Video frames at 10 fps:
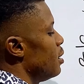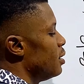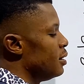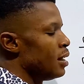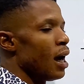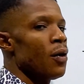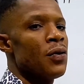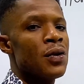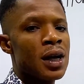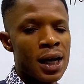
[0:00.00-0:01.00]
Now
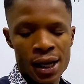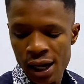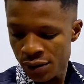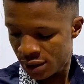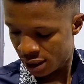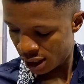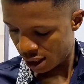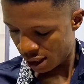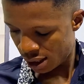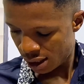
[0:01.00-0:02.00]
you can now
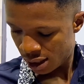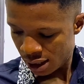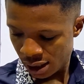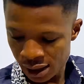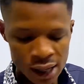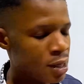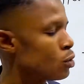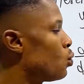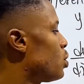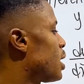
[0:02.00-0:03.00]
see that
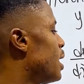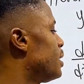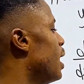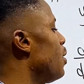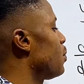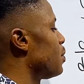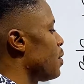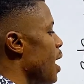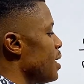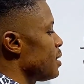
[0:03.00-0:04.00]
we can now
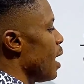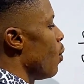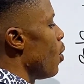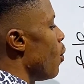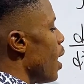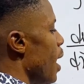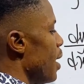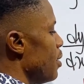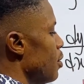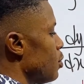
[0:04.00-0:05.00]
rewrite our
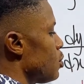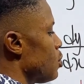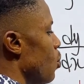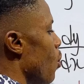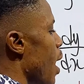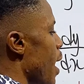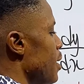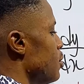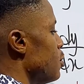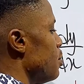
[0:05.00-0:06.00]
y
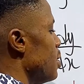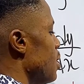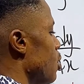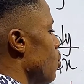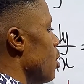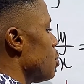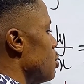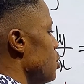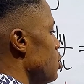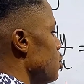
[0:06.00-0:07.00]
to be equal to
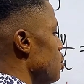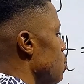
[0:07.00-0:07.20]
u